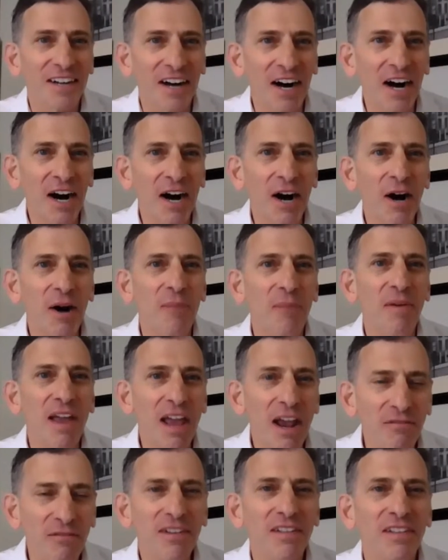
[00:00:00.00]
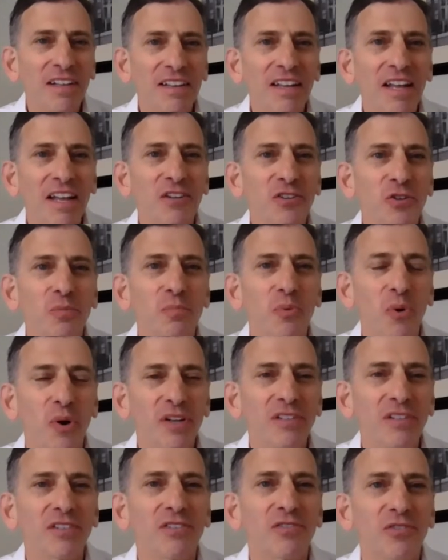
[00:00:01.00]
um, everything that you
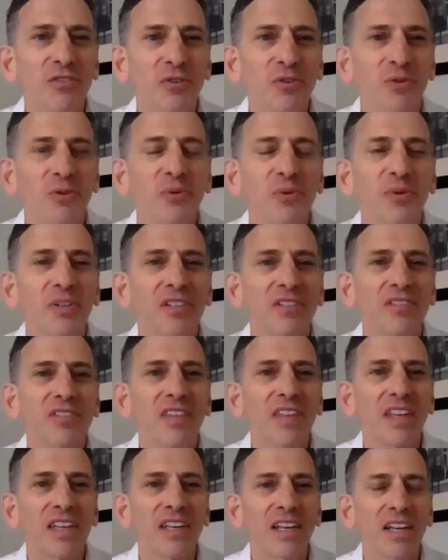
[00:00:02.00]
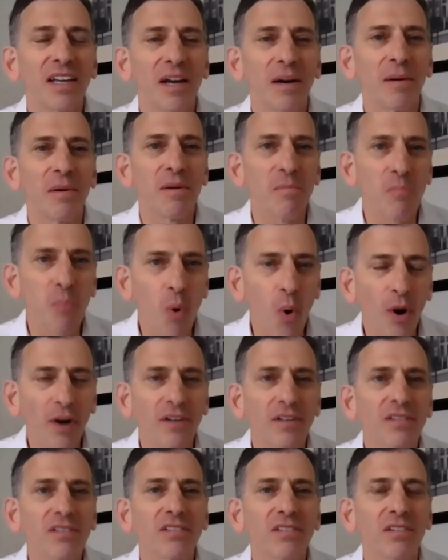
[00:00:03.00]
pointed to is the uh,
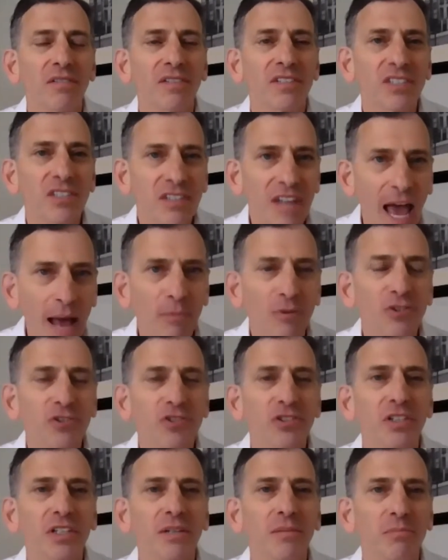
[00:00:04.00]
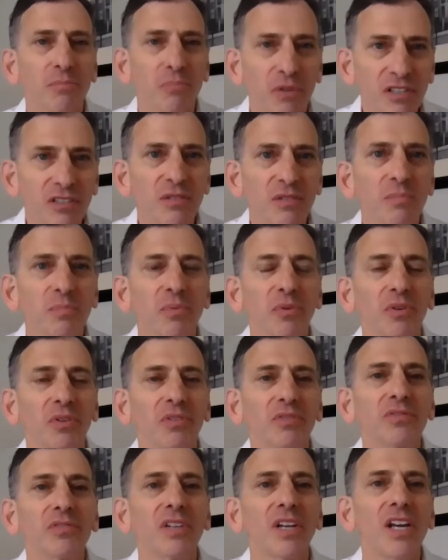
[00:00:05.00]
importance of establishing
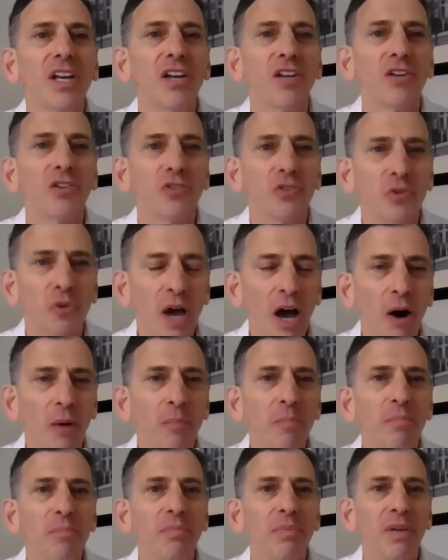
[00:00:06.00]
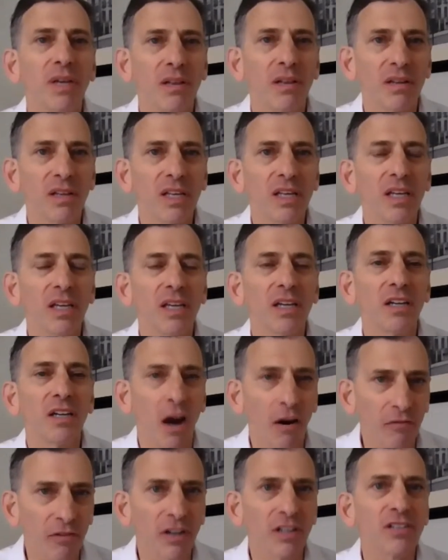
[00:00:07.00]
principles to help in the
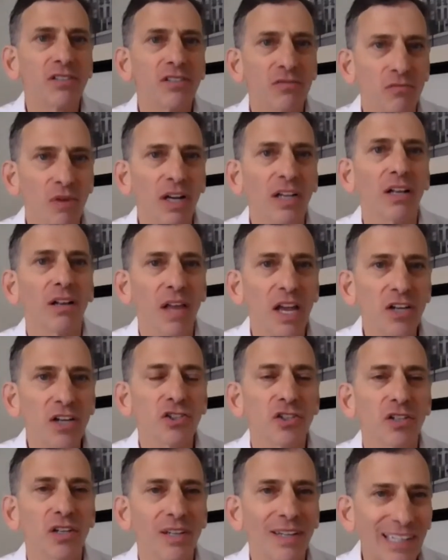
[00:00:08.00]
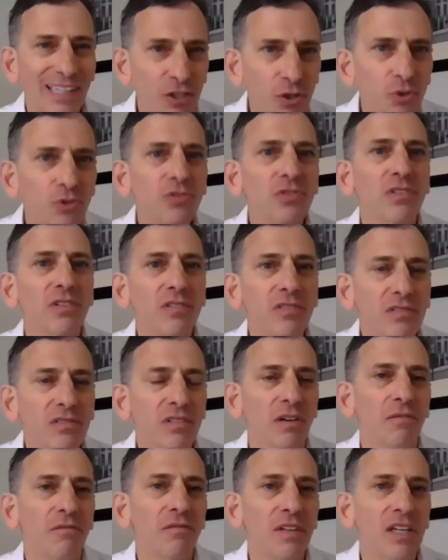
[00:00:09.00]
governance regulation, the uses
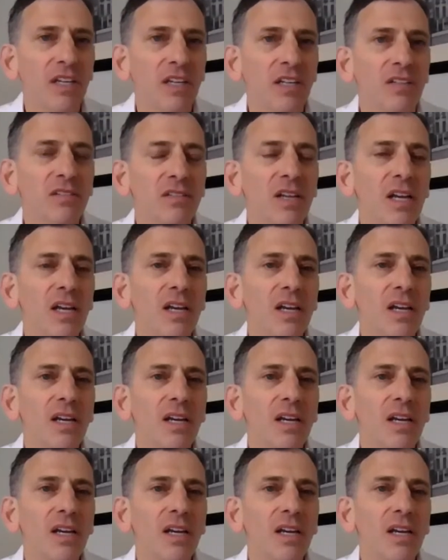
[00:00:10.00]
of these